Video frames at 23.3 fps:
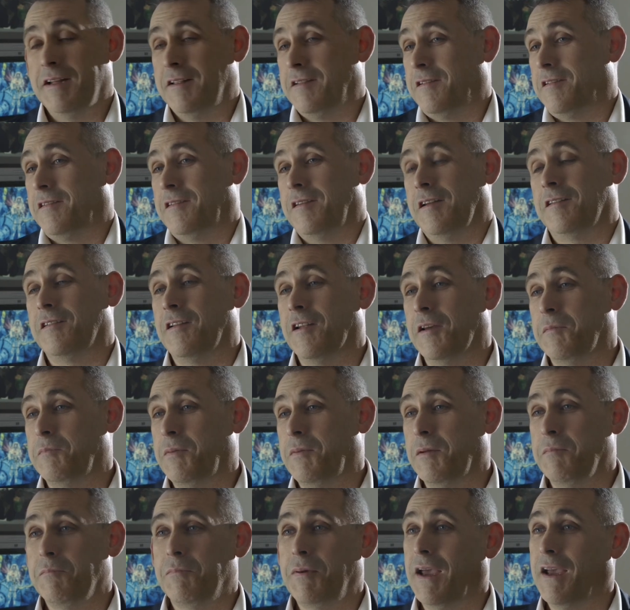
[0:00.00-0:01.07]
it's like
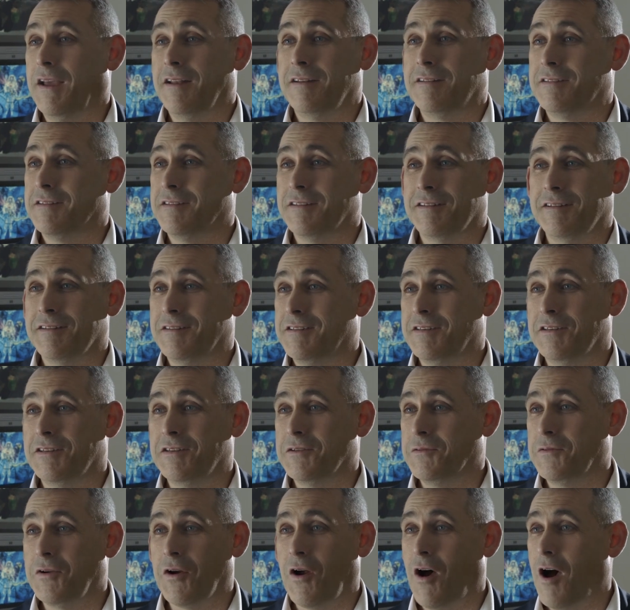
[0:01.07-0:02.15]
being paid to
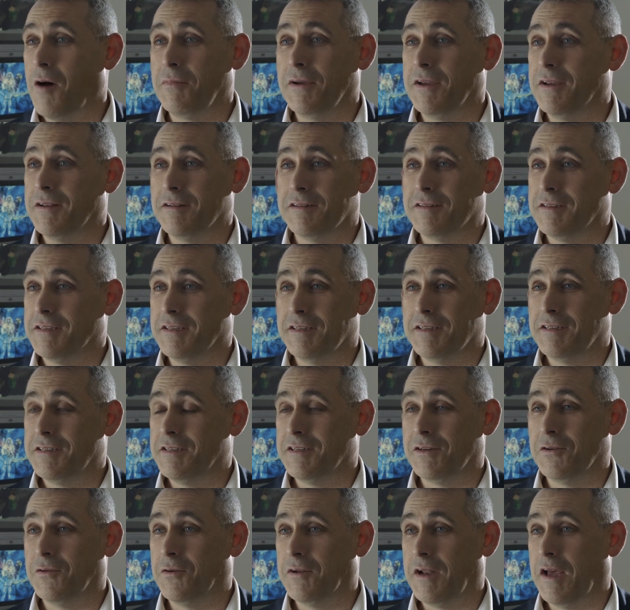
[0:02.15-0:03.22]
do your hobby and to
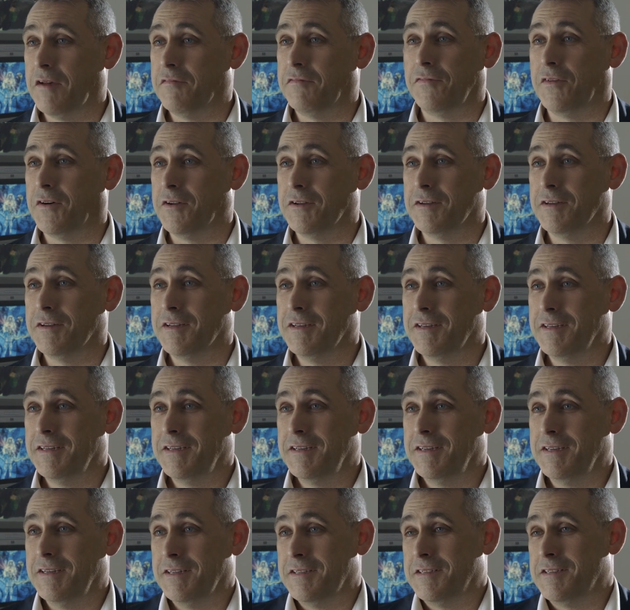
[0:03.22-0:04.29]
go and have fun.
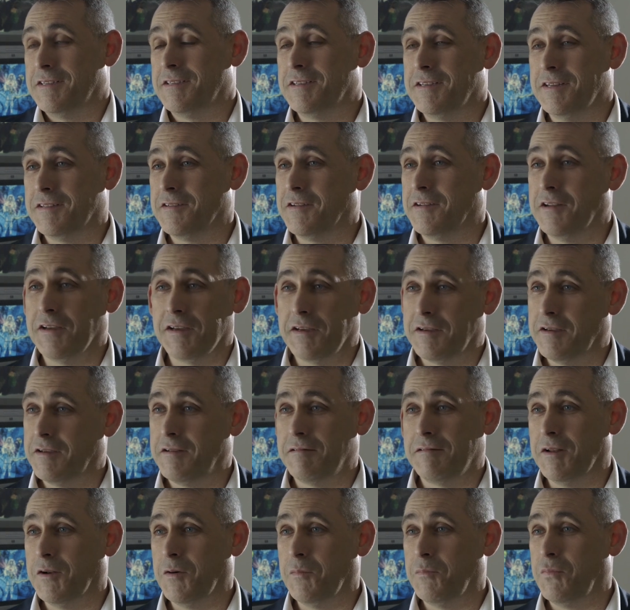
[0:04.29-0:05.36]
It's
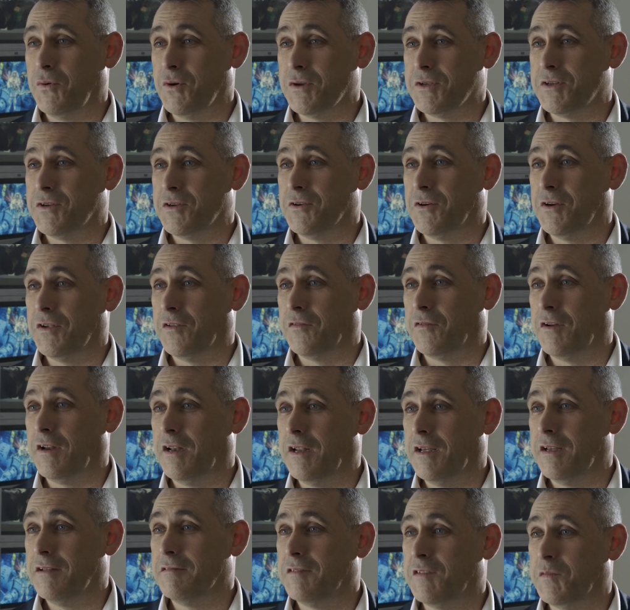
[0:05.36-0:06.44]
like, you know, boys' toys,
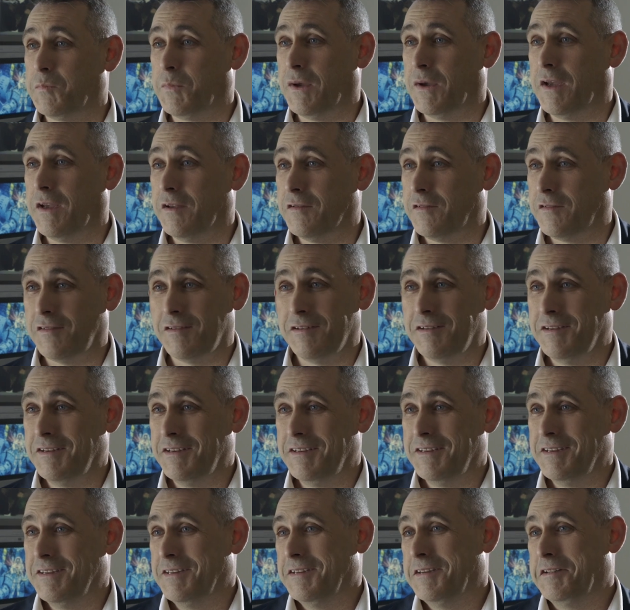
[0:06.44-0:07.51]
really. Space,
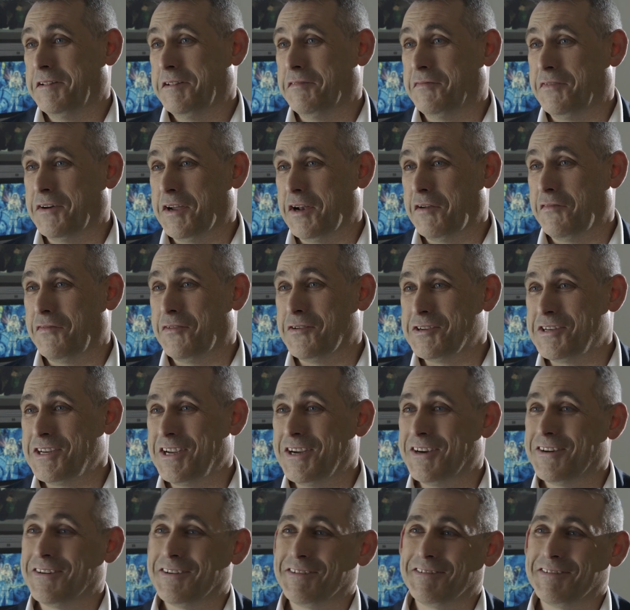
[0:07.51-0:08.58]
the final
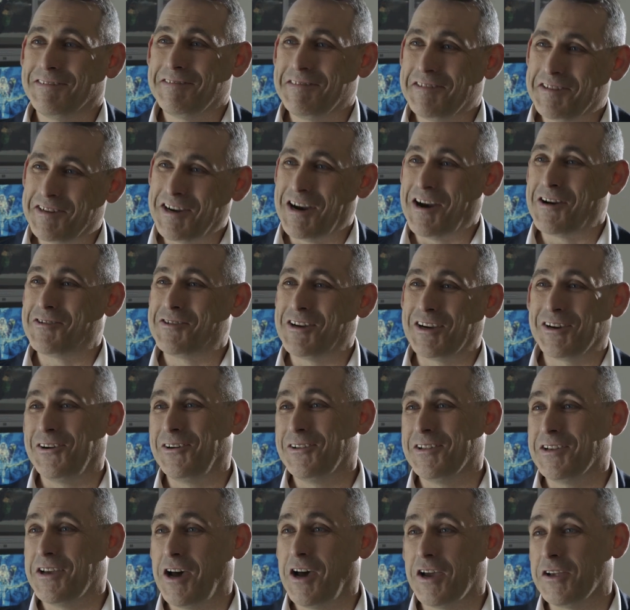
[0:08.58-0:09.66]
frontier, Star Trek,
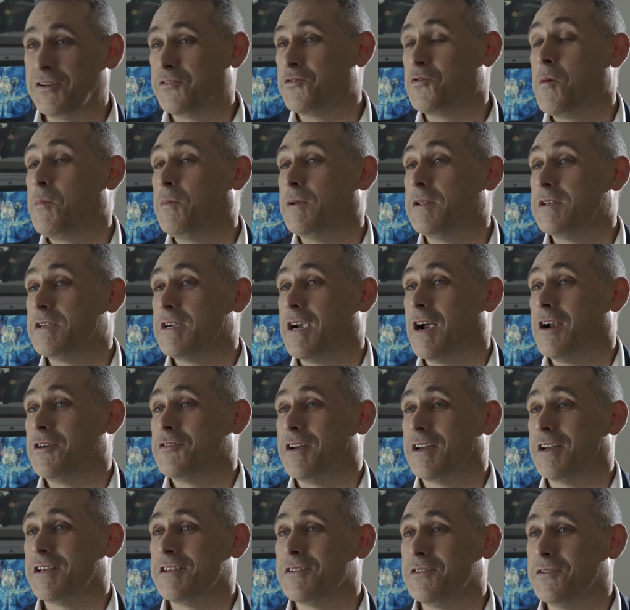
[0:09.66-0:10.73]
all that. I grew up on Star
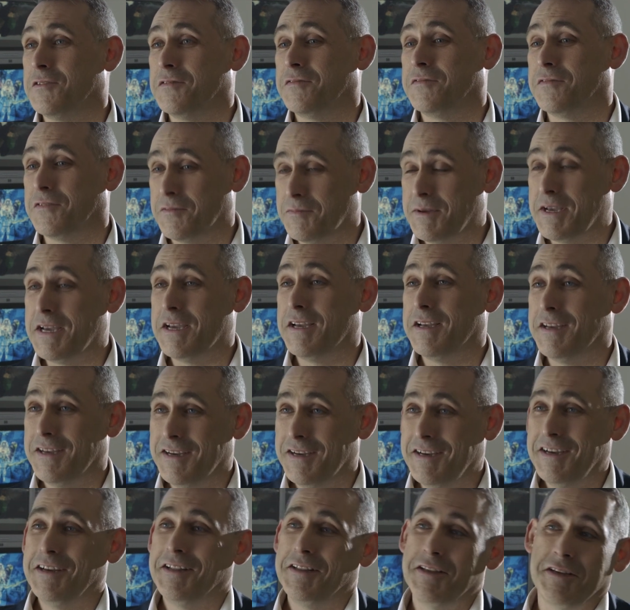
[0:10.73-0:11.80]
Trek, so for me,
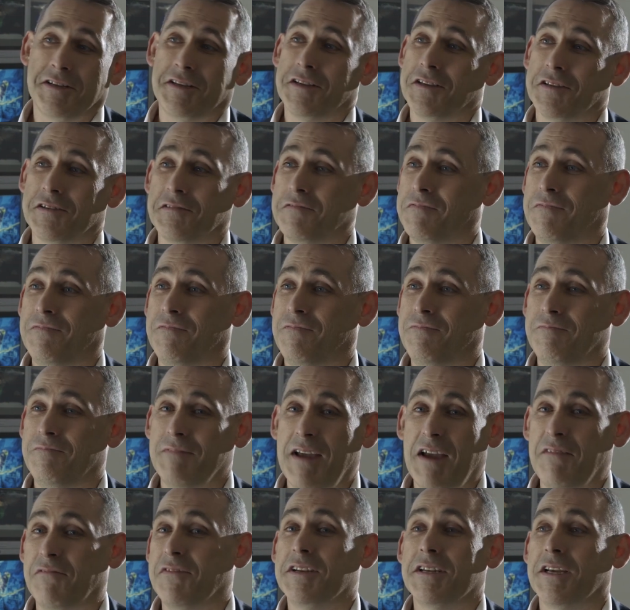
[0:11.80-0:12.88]
this is,
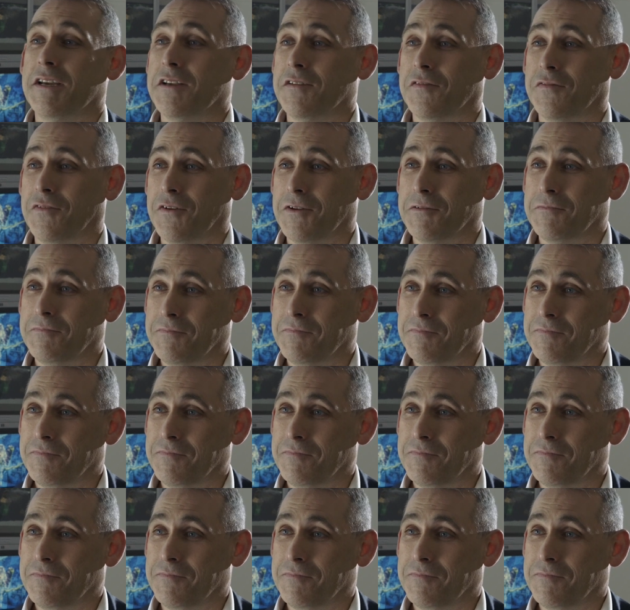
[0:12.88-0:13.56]
every day is fun.